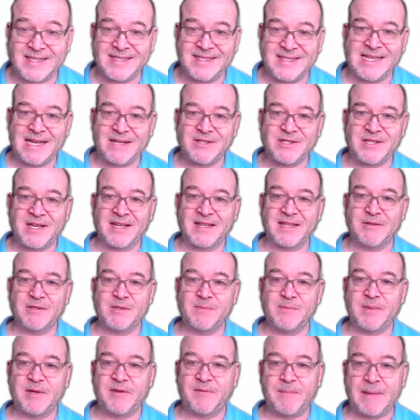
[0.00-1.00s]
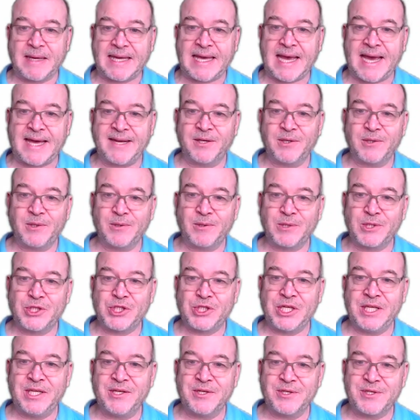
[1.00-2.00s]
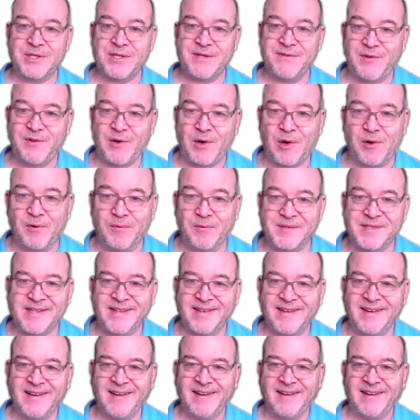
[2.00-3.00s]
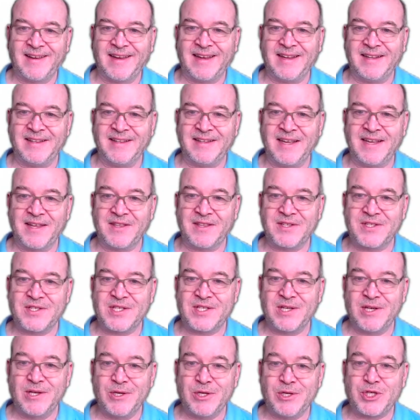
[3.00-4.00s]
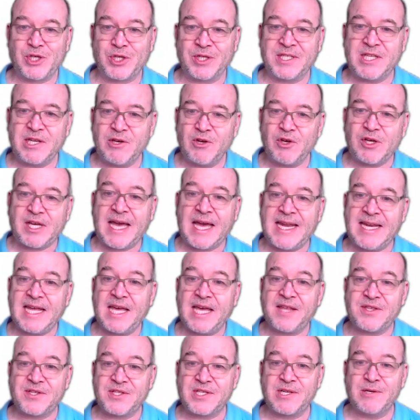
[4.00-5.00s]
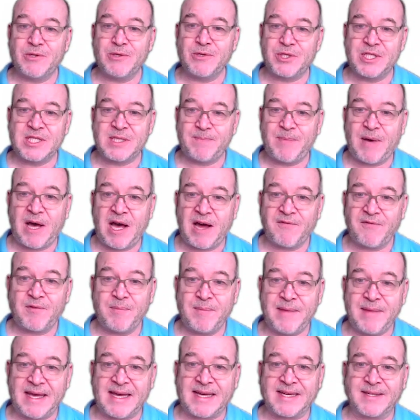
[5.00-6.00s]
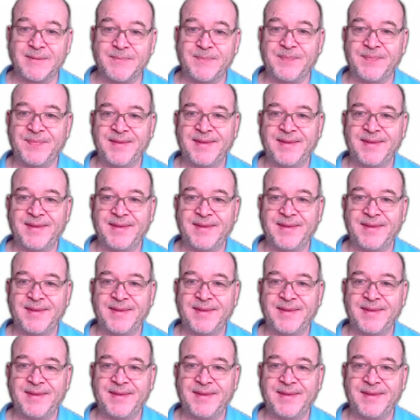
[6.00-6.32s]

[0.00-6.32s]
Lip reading: It sounds like there was a bit of mechanical genius involved in the other solution. Did you look at any other solutions apart from that?